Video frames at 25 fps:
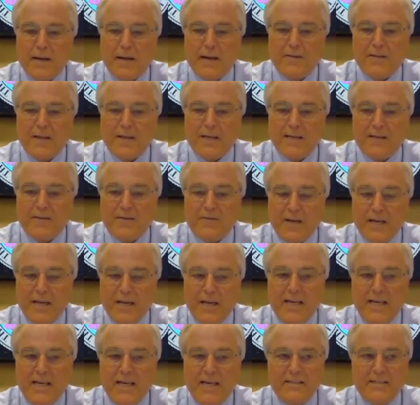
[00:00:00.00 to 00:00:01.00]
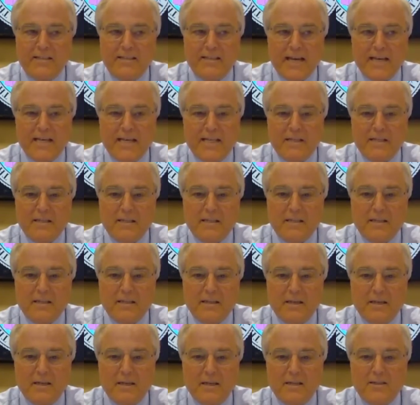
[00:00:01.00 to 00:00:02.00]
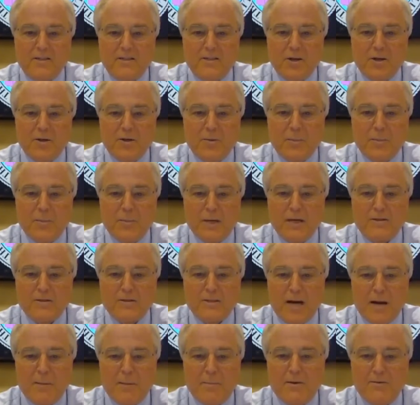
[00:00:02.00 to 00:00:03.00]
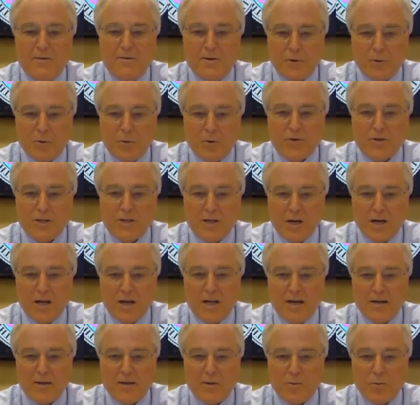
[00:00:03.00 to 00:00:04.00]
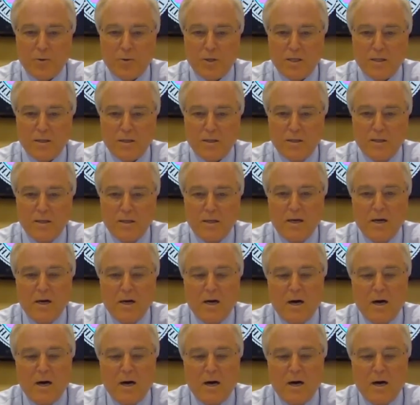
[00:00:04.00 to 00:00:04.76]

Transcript: But I think if any state is going to be on top of it, North Carolina will.